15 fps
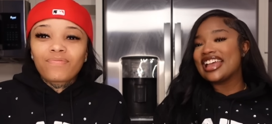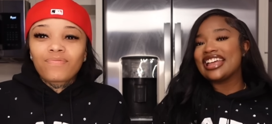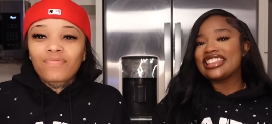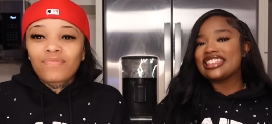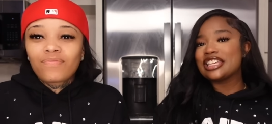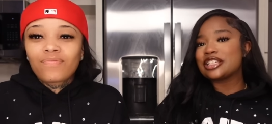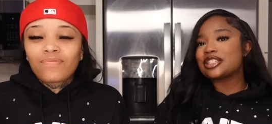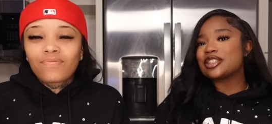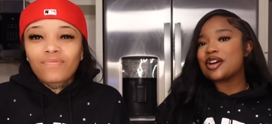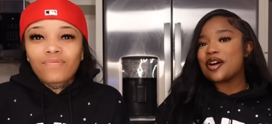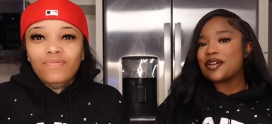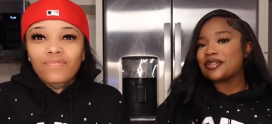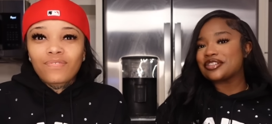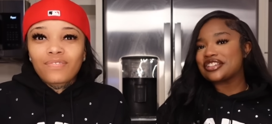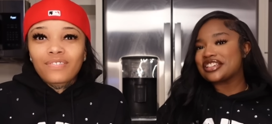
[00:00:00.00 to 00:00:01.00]
Speaker 1: this the
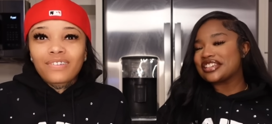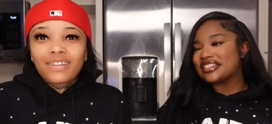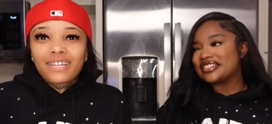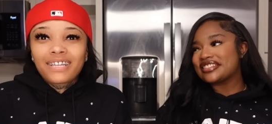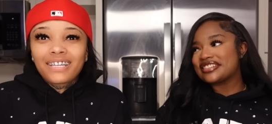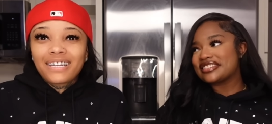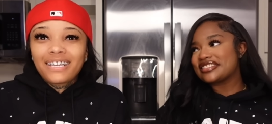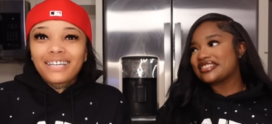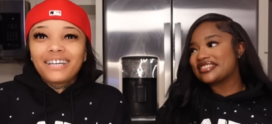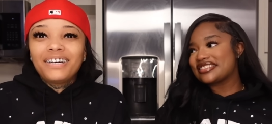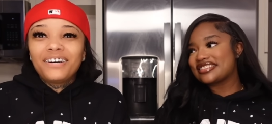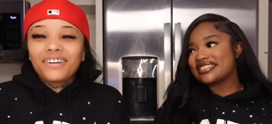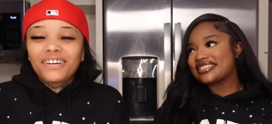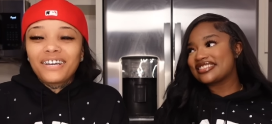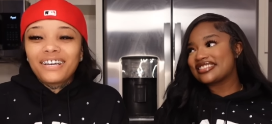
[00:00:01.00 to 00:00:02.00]
OG.
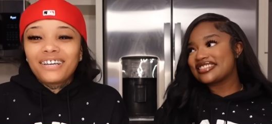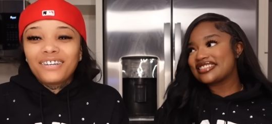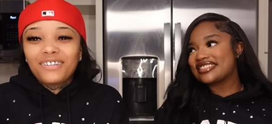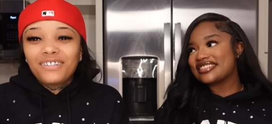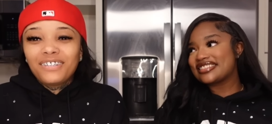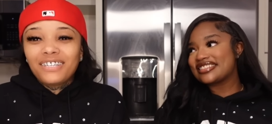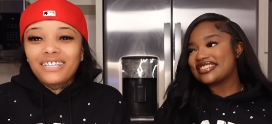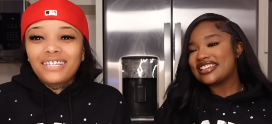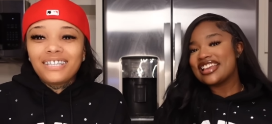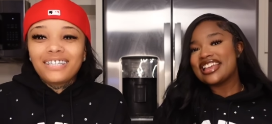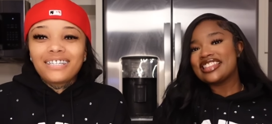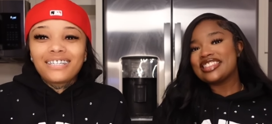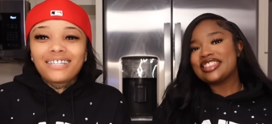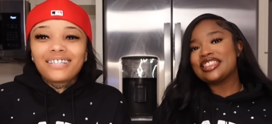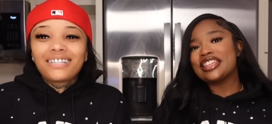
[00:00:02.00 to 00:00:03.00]
Okay, OG.
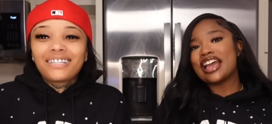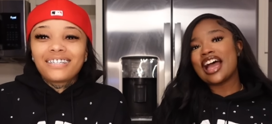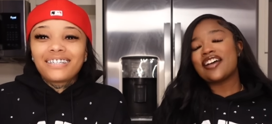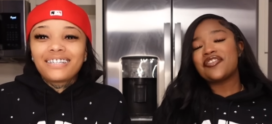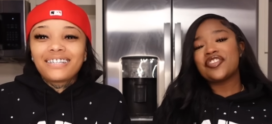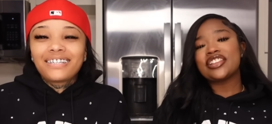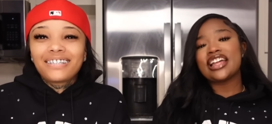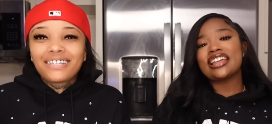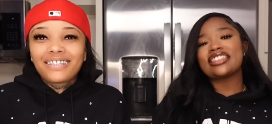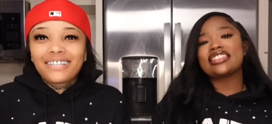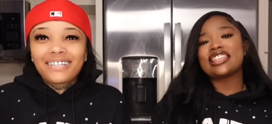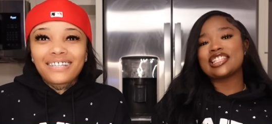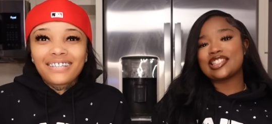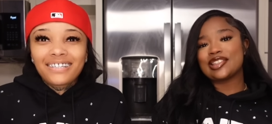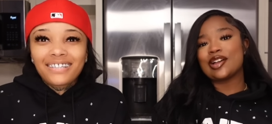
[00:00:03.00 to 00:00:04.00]
I feel like
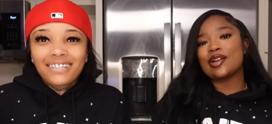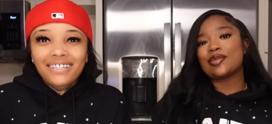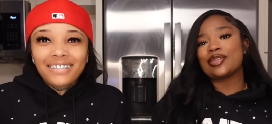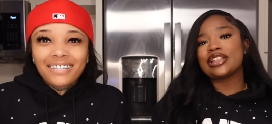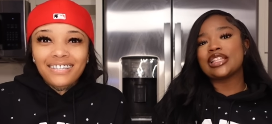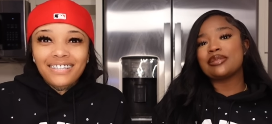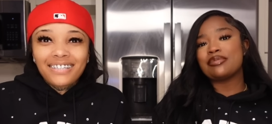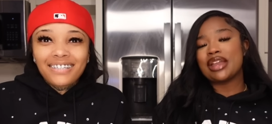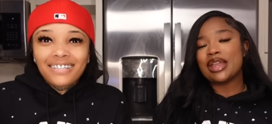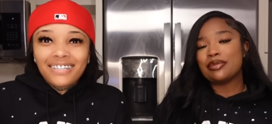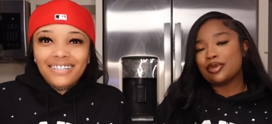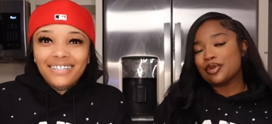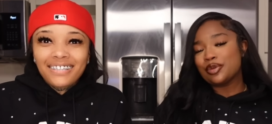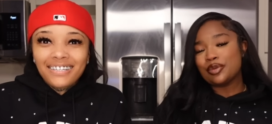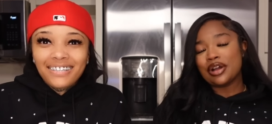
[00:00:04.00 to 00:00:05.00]
this song really made me
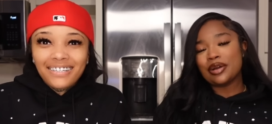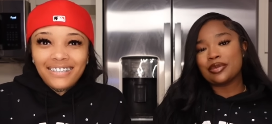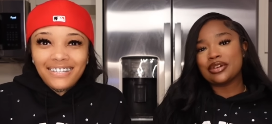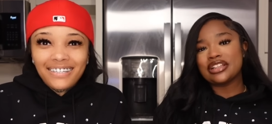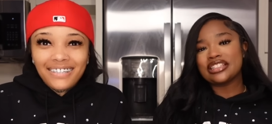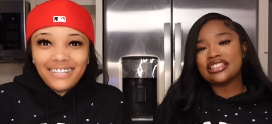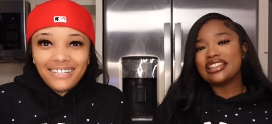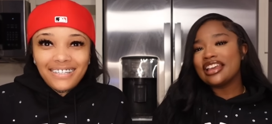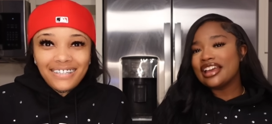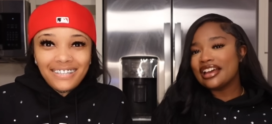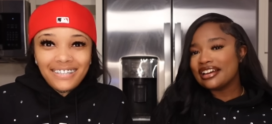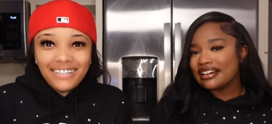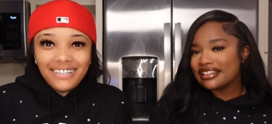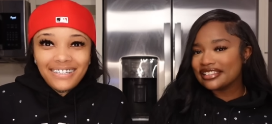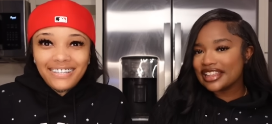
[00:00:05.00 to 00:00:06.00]
who I was.
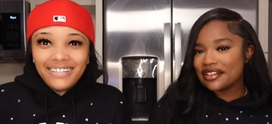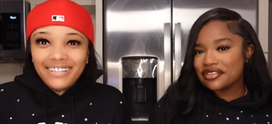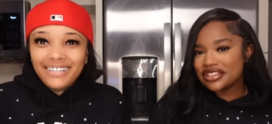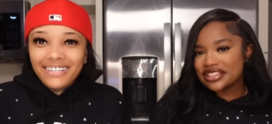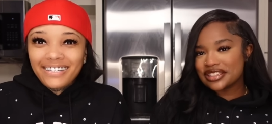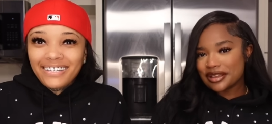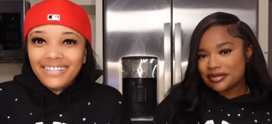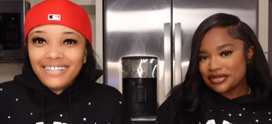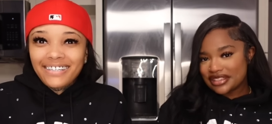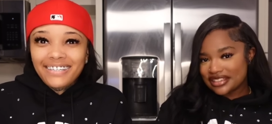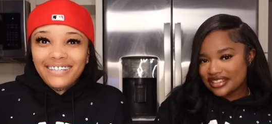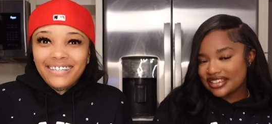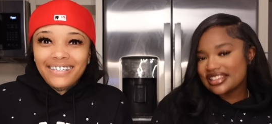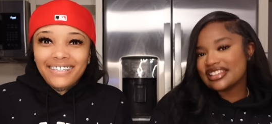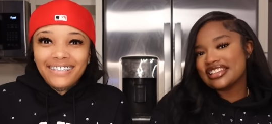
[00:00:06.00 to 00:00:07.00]
Yeah, eleven
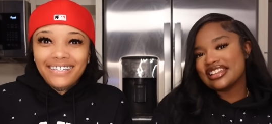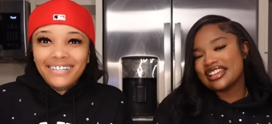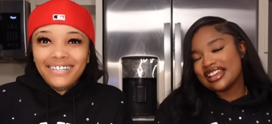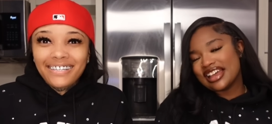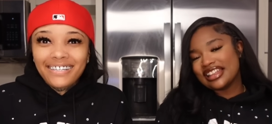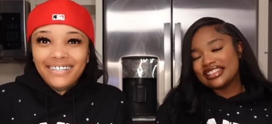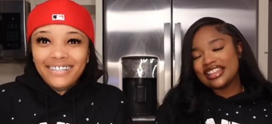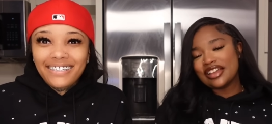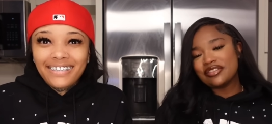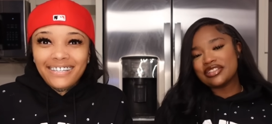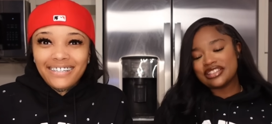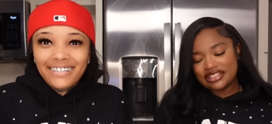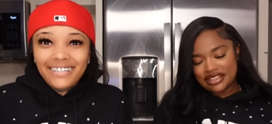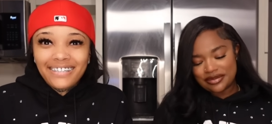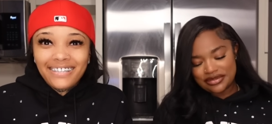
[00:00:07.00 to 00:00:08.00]
something, eleven
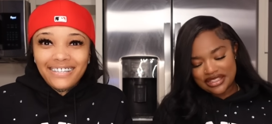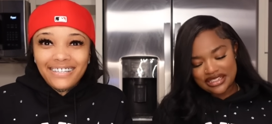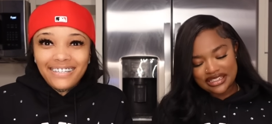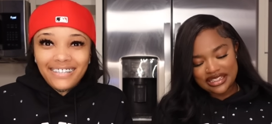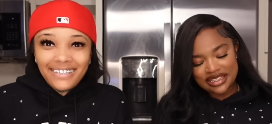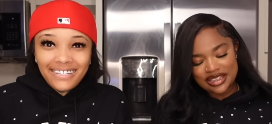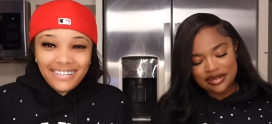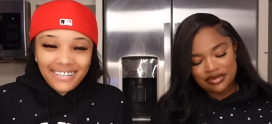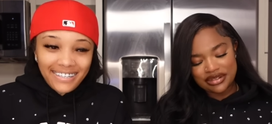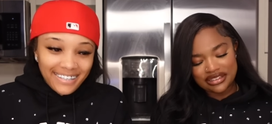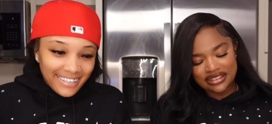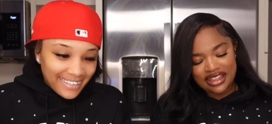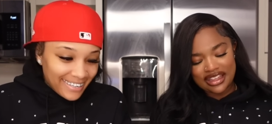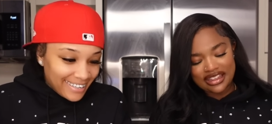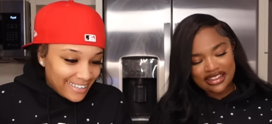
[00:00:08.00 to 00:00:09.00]
something did, but
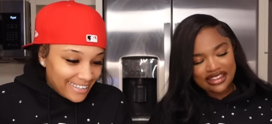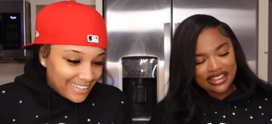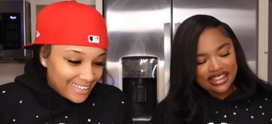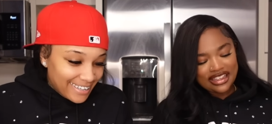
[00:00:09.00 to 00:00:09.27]
like